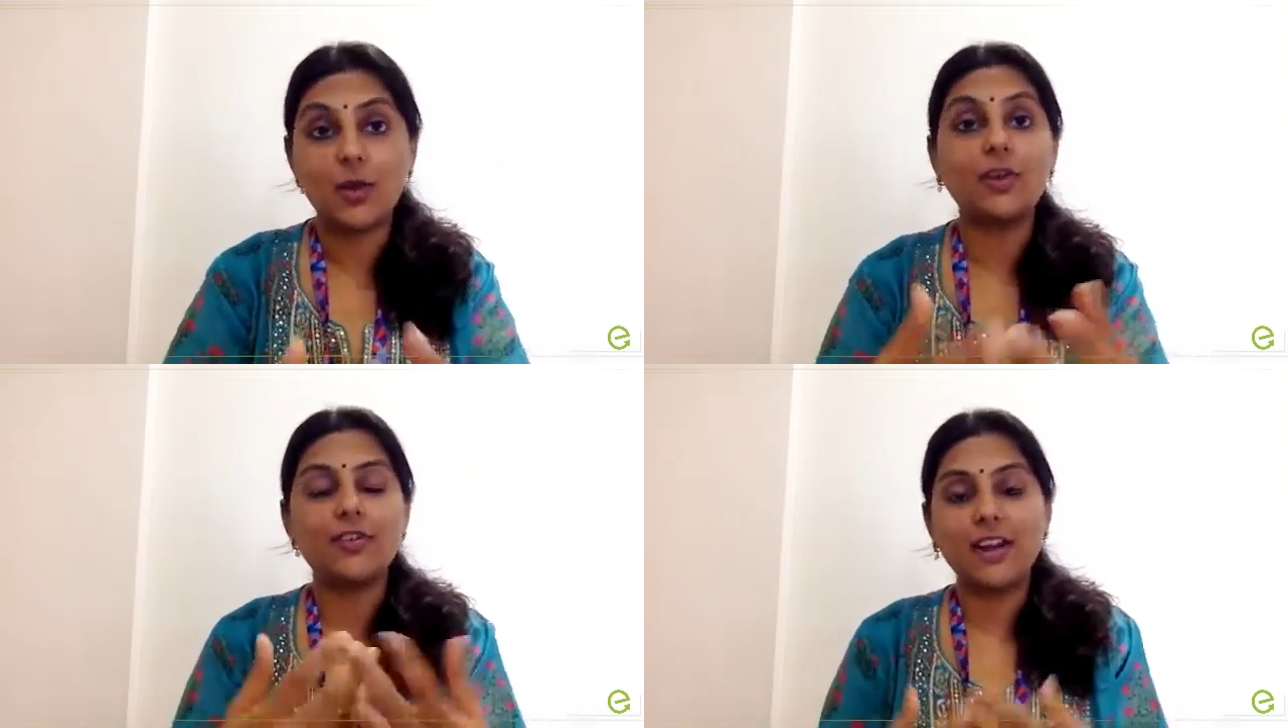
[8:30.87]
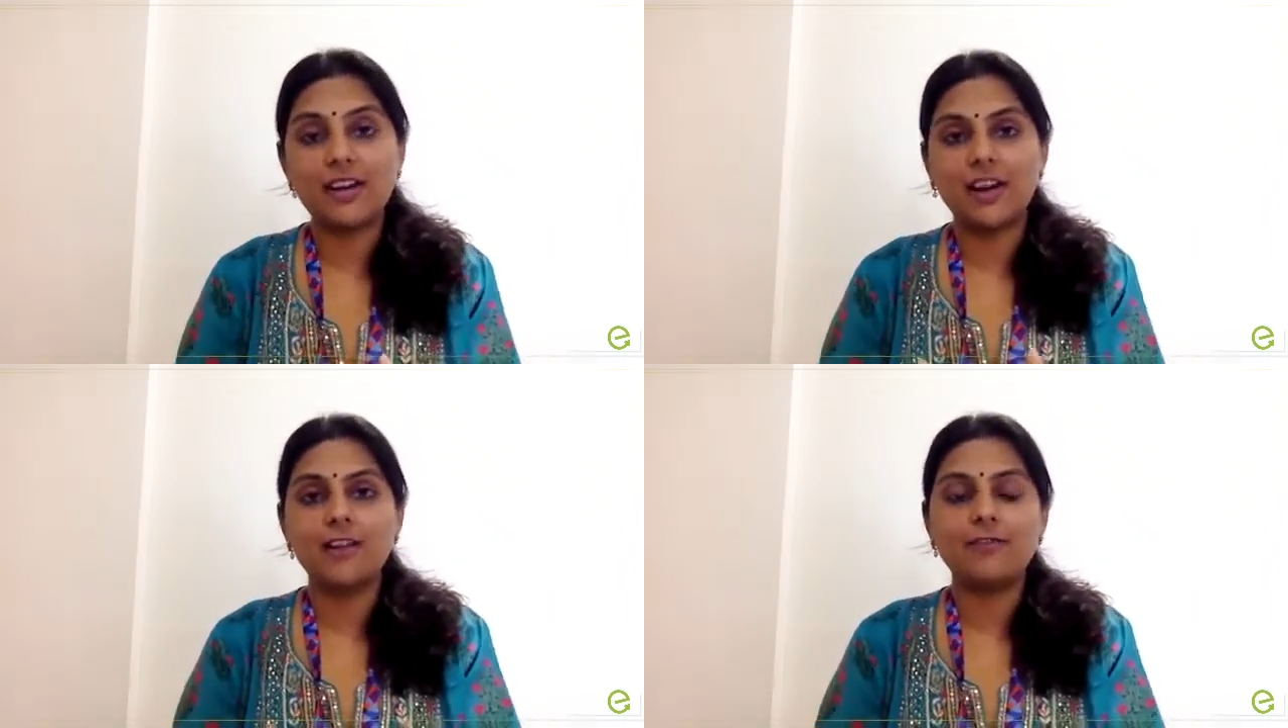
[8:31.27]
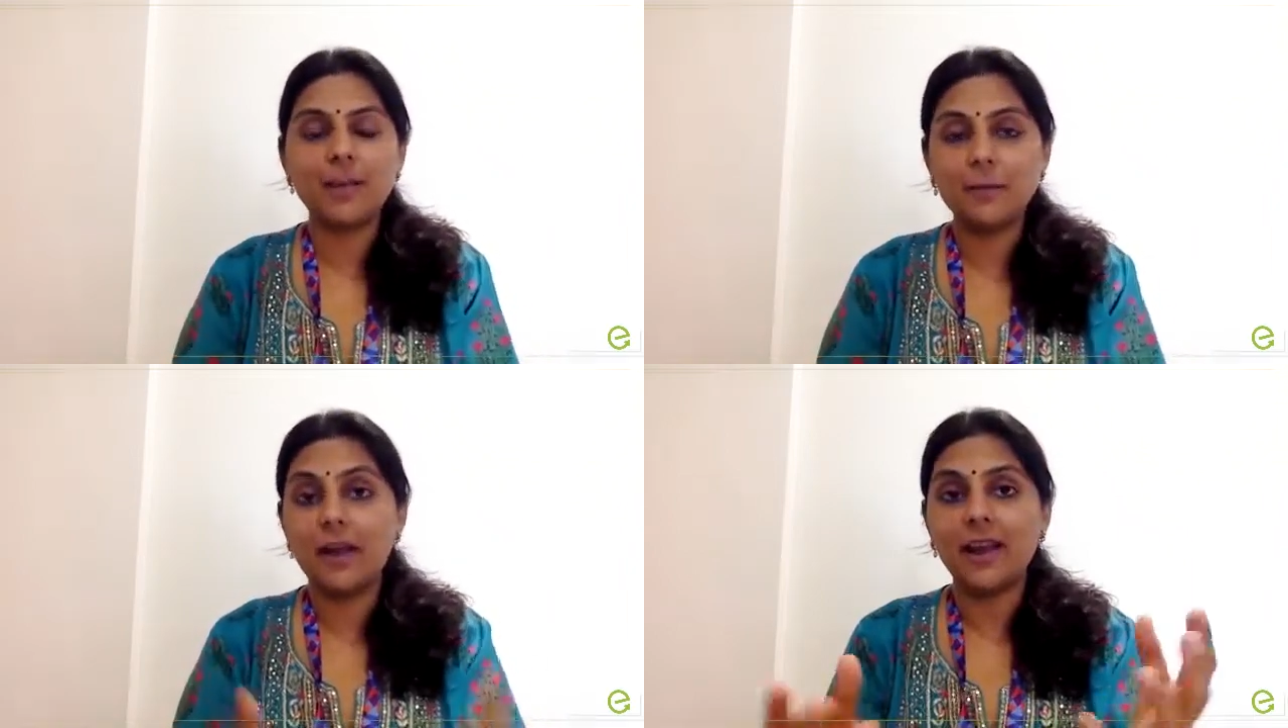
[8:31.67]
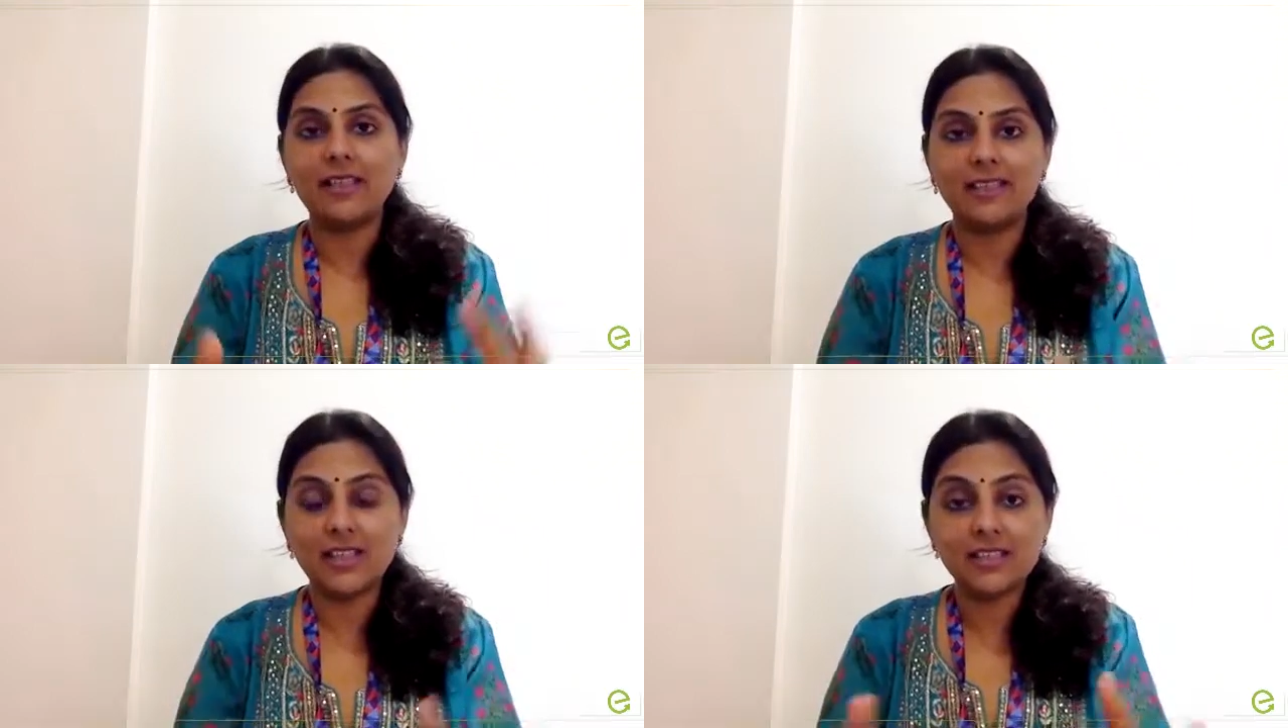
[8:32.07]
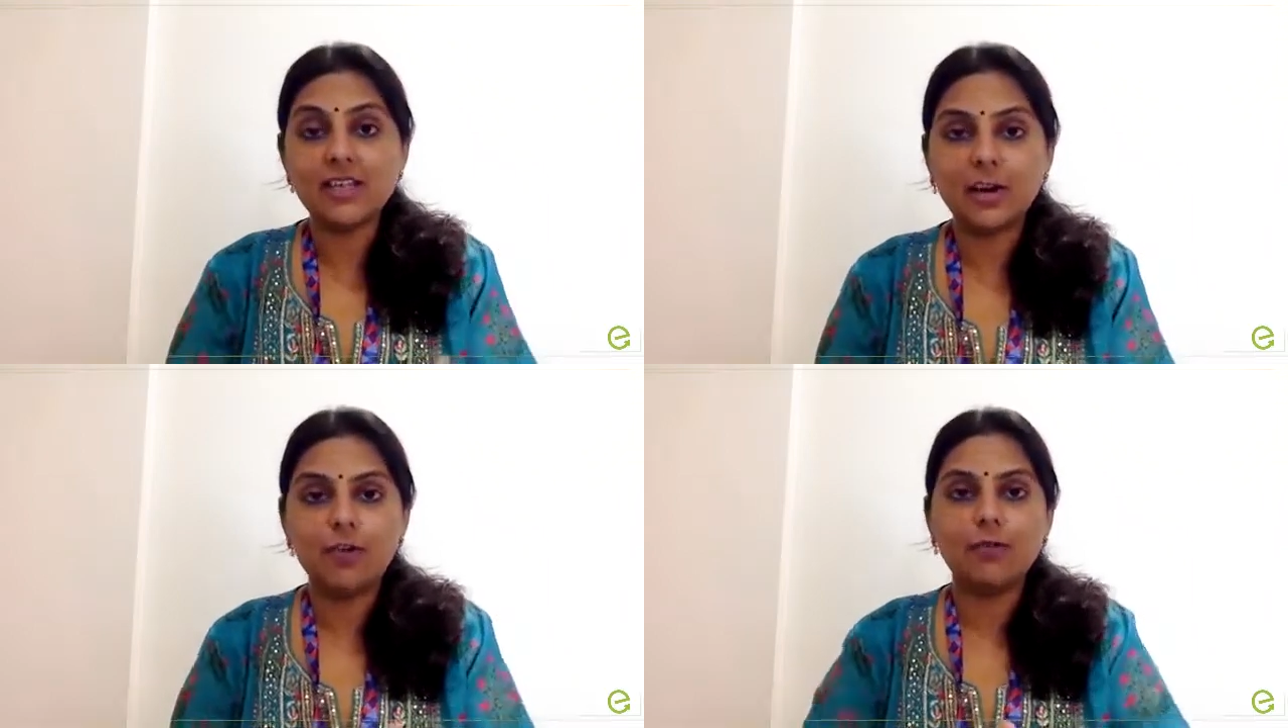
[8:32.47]
I got great client feedback. That's
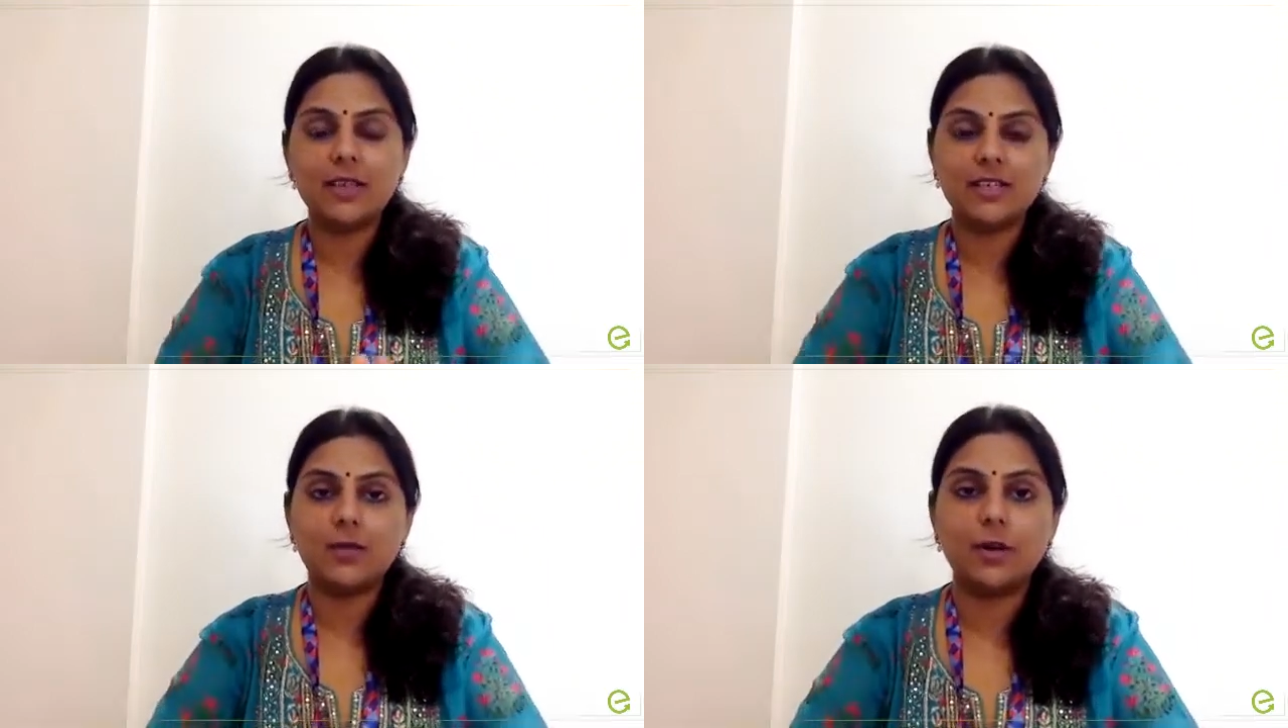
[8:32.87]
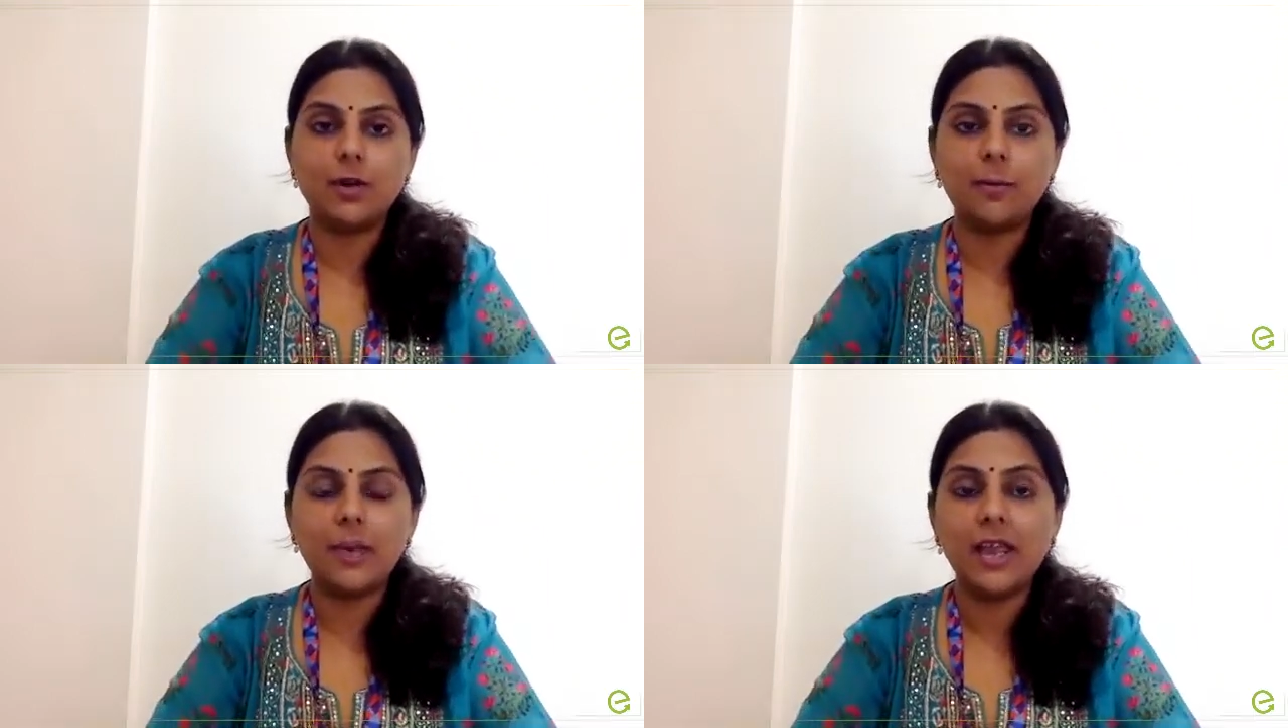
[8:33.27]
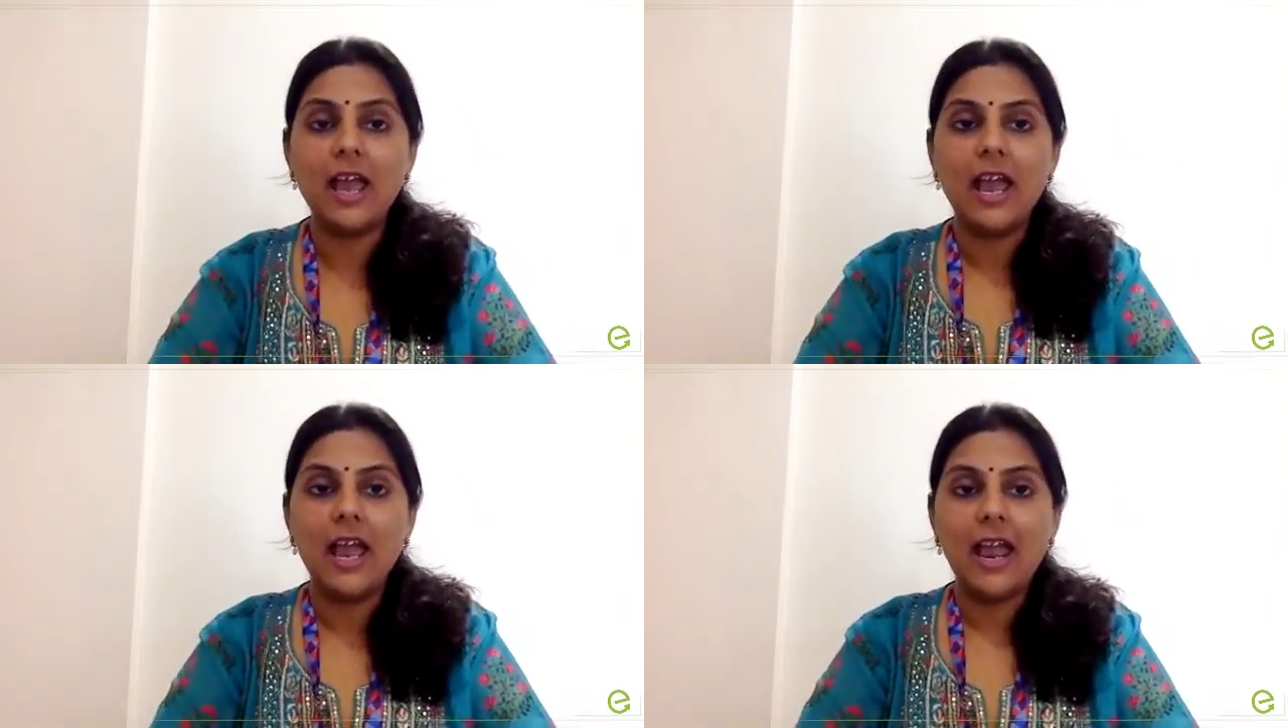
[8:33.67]
the kind of place I want to be.